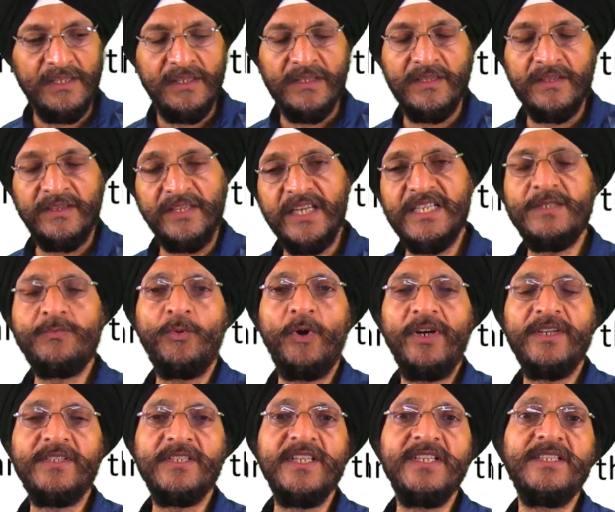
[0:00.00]
Next
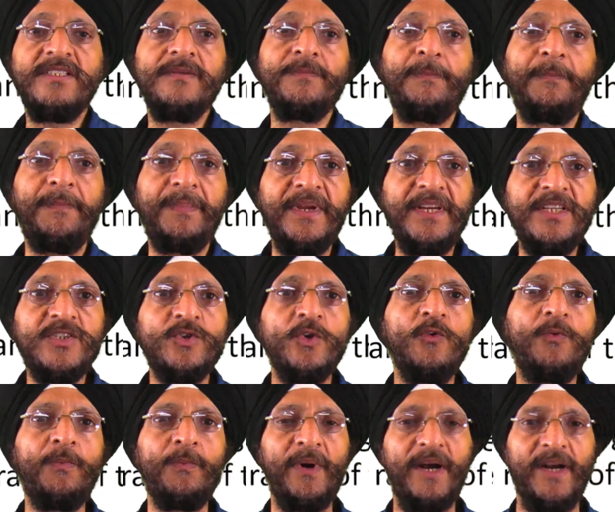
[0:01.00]
point is peace
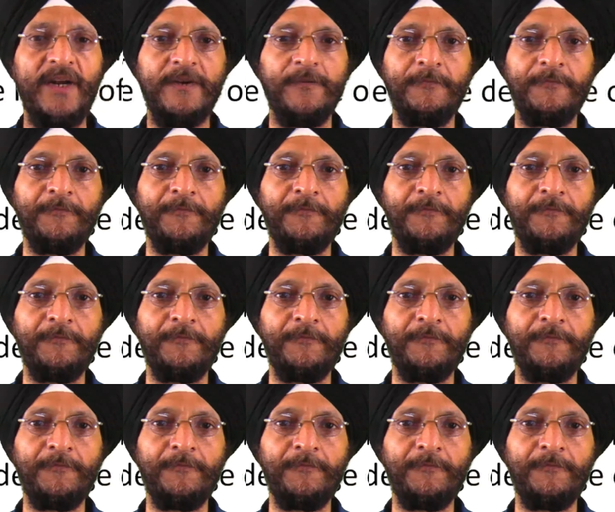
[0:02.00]
of mind.